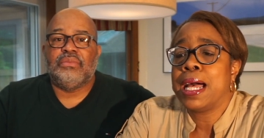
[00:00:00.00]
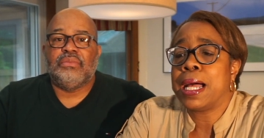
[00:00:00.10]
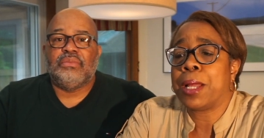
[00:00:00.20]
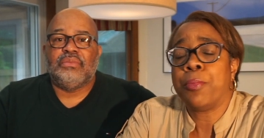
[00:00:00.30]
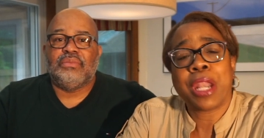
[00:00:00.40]

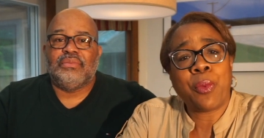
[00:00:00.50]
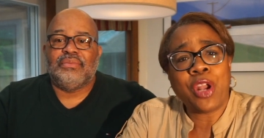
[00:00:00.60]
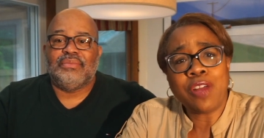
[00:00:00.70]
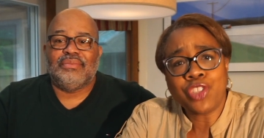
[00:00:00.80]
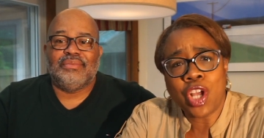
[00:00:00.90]
Speaker 1: Uh, but I
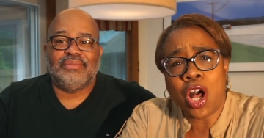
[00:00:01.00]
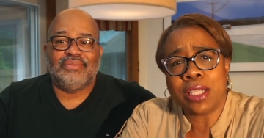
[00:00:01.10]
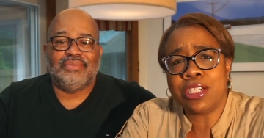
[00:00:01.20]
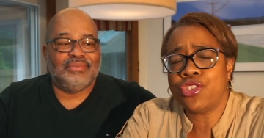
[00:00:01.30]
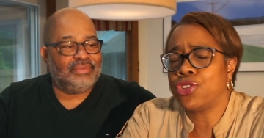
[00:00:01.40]
went off to
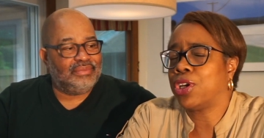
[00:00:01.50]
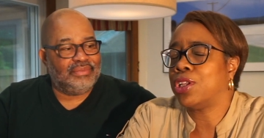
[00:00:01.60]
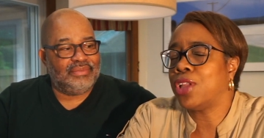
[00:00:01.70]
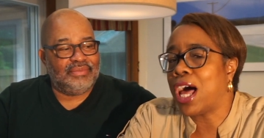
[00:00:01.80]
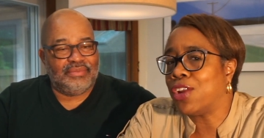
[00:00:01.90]
college, took a
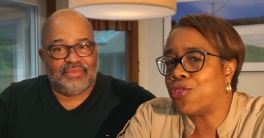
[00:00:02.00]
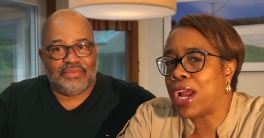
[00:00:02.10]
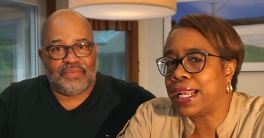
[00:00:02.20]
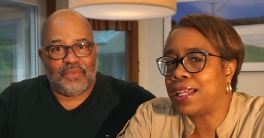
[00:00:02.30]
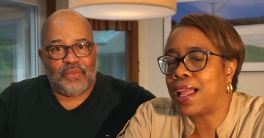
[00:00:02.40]
lot of
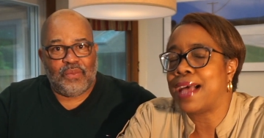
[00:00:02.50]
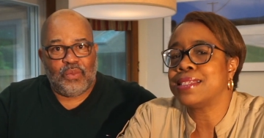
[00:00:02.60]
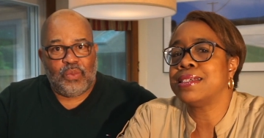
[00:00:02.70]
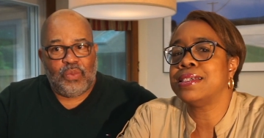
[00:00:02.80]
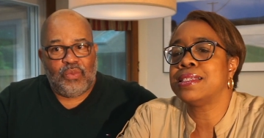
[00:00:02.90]
writing
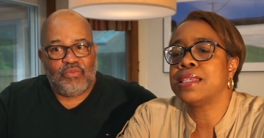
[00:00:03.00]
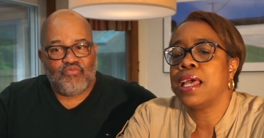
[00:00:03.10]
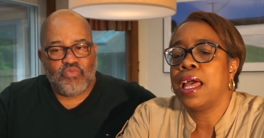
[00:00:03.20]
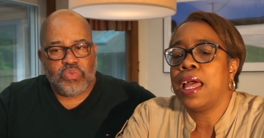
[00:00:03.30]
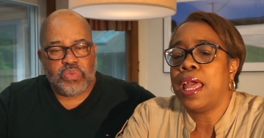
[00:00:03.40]
classes,
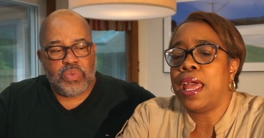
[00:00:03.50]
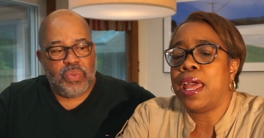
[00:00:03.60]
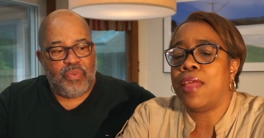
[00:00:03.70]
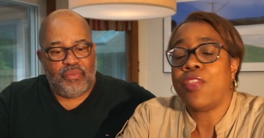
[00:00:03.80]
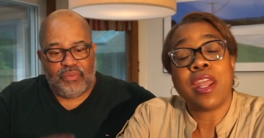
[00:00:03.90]

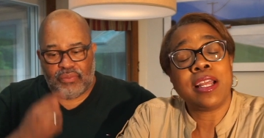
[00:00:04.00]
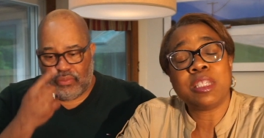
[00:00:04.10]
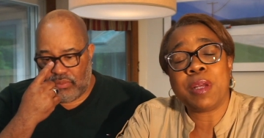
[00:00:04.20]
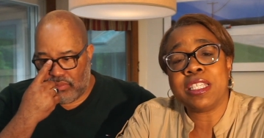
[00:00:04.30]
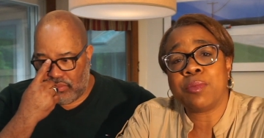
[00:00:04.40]
and then I
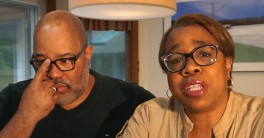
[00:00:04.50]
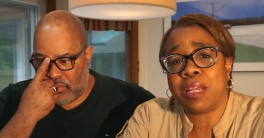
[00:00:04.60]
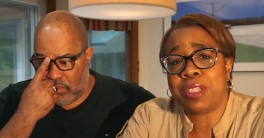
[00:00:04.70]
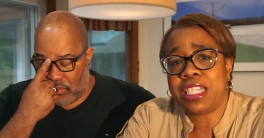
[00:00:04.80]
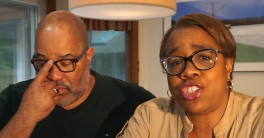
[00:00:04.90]
spent some
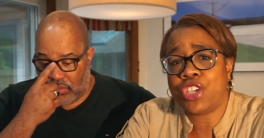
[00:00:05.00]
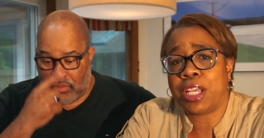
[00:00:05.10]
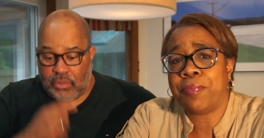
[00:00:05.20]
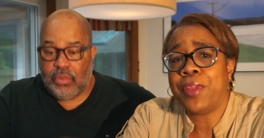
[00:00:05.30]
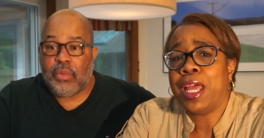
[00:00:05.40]
time
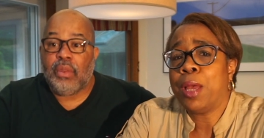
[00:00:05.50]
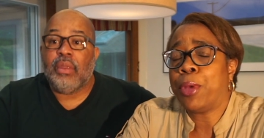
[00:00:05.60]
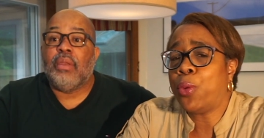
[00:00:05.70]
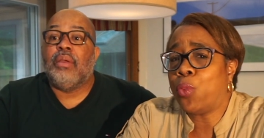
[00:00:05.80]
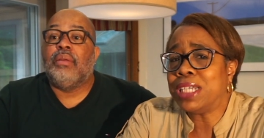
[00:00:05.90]
teaching.
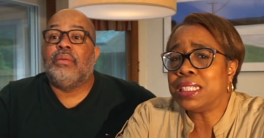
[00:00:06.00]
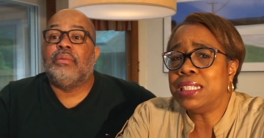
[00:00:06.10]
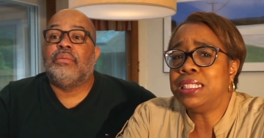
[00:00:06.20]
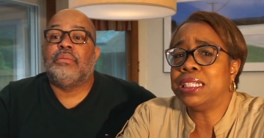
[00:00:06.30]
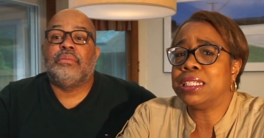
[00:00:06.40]
But it wasn't
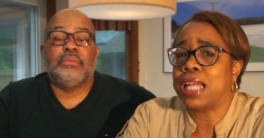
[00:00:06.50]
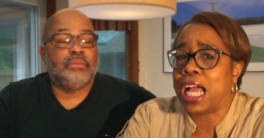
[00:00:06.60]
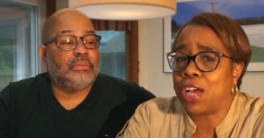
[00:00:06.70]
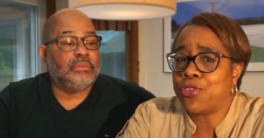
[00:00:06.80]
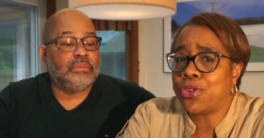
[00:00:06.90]
until
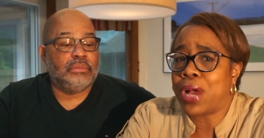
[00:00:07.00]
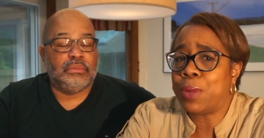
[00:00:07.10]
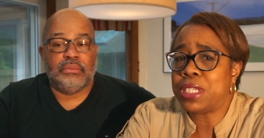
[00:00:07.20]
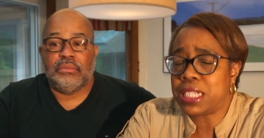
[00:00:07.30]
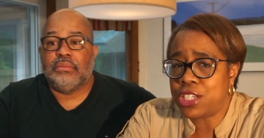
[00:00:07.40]
after I
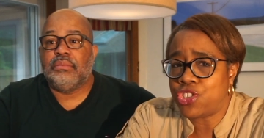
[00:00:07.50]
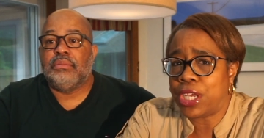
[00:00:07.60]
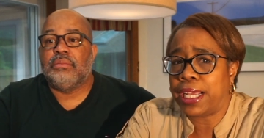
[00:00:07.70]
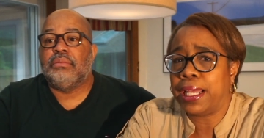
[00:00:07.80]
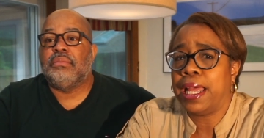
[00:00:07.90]
was
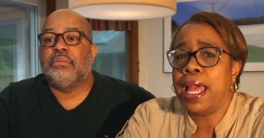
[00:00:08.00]
teaching